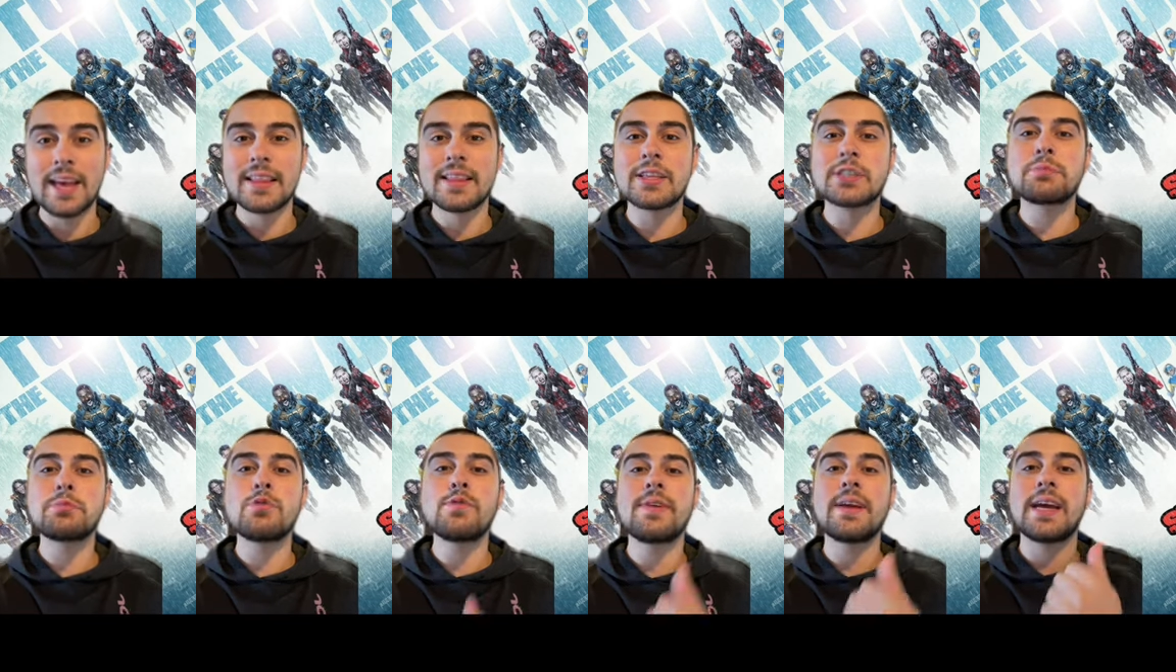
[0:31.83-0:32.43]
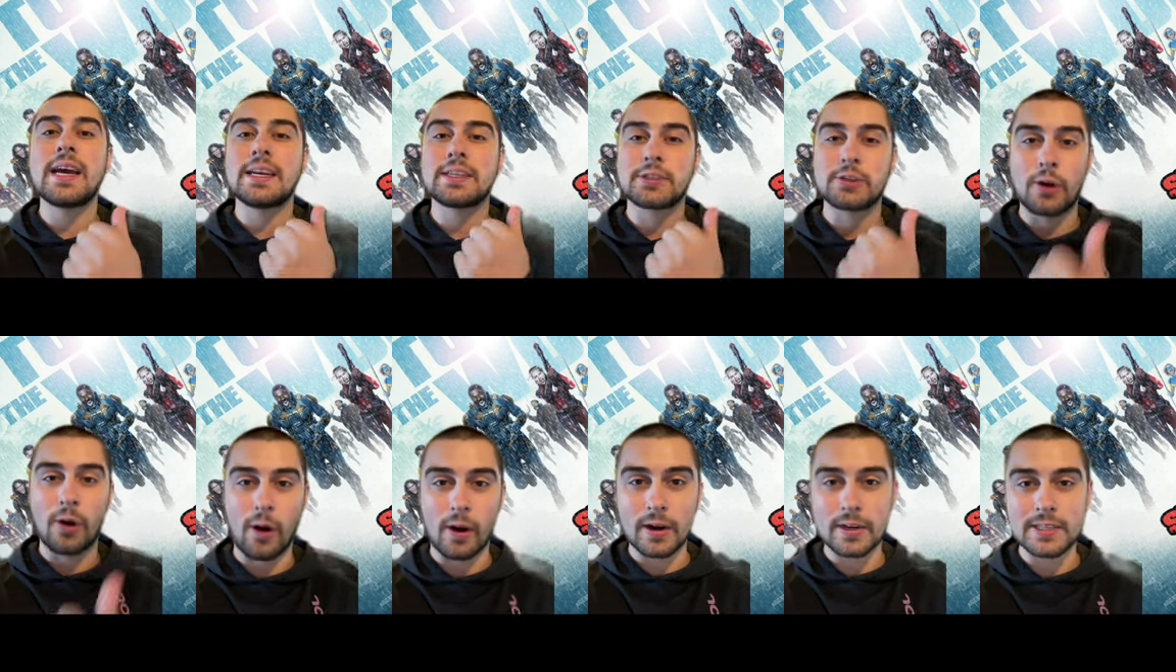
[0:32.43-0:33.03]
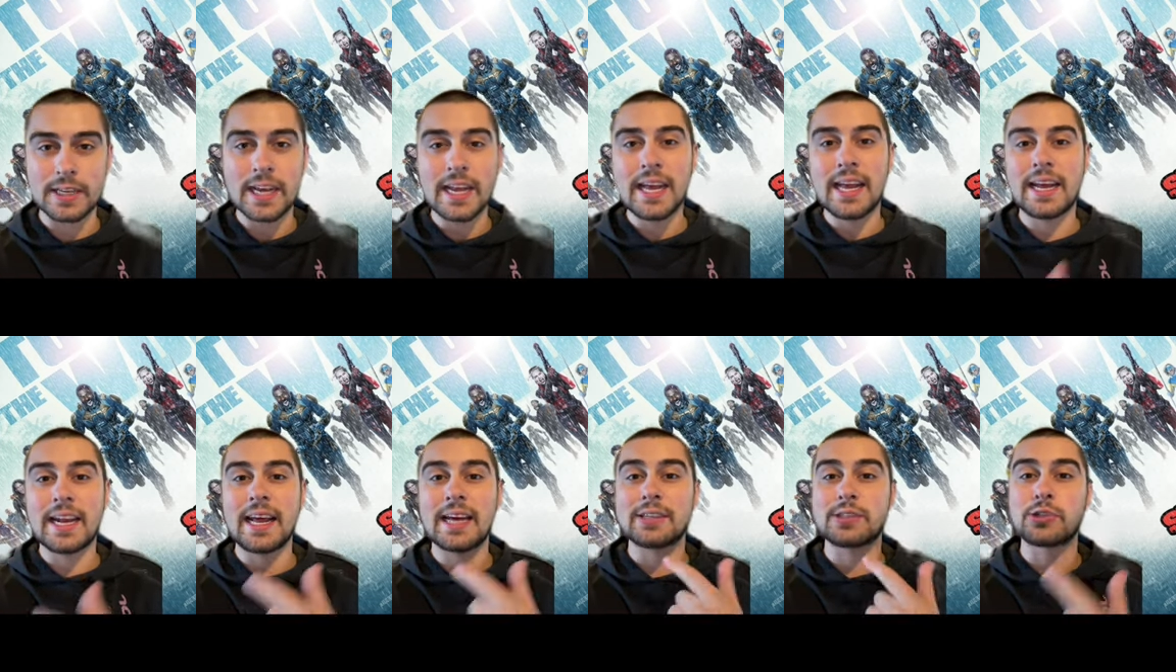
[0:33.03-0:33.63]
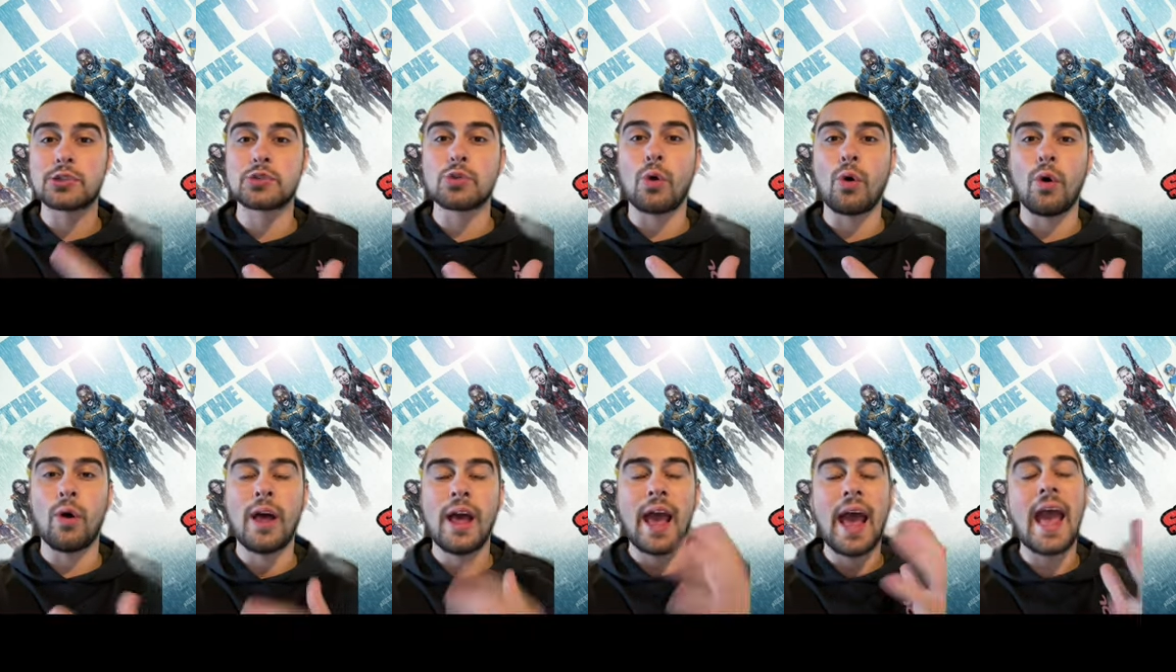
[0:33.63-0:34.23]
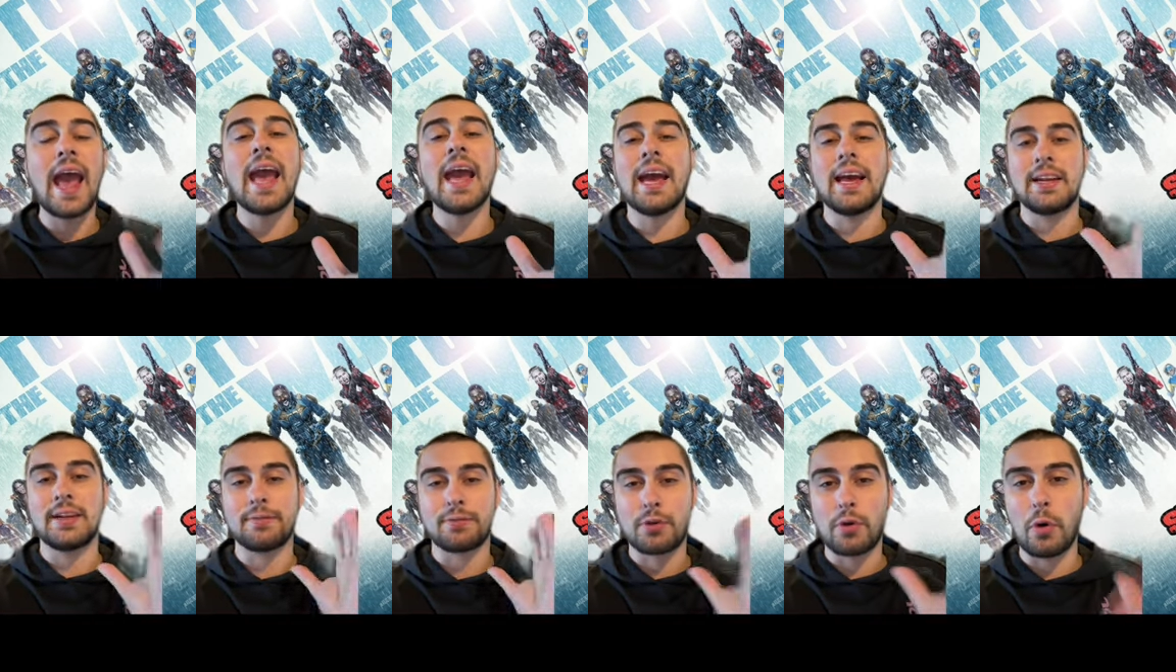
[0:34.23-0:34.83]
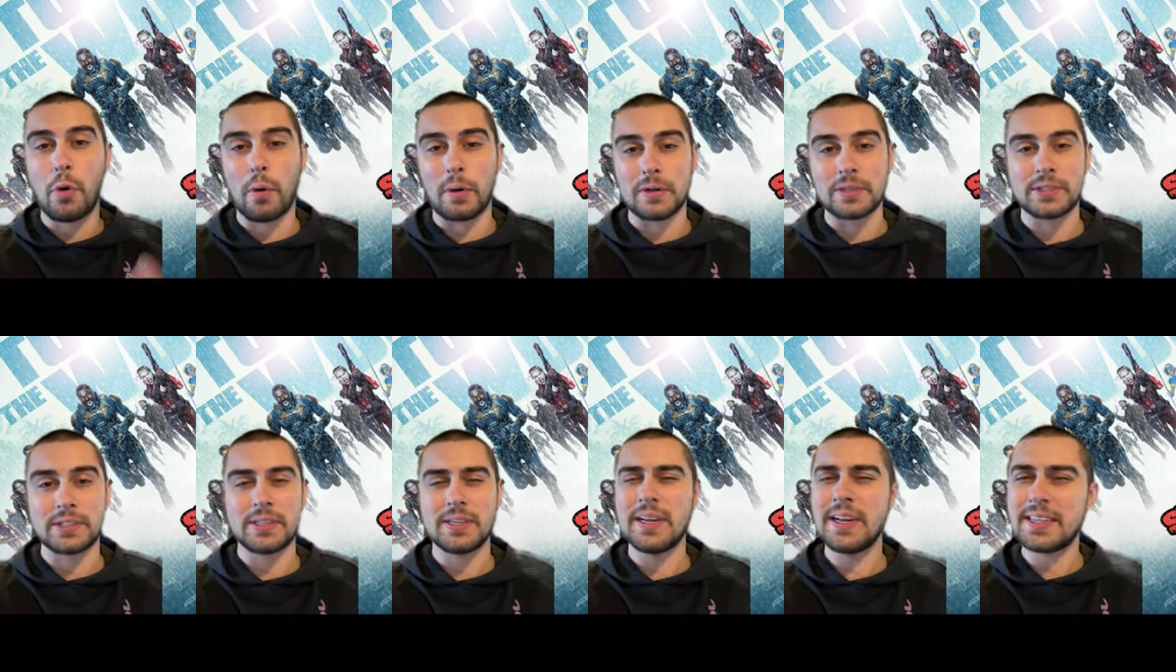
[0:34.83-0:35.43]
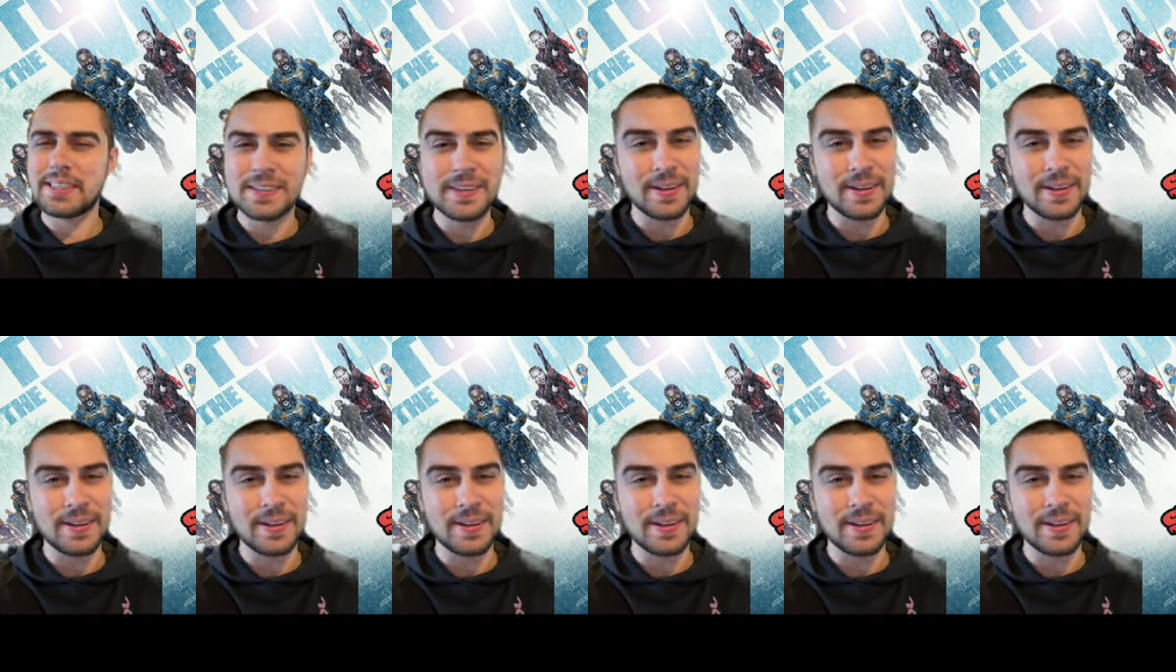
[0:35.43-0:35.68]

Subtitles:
This movie has heart, it has soul, and of course, it's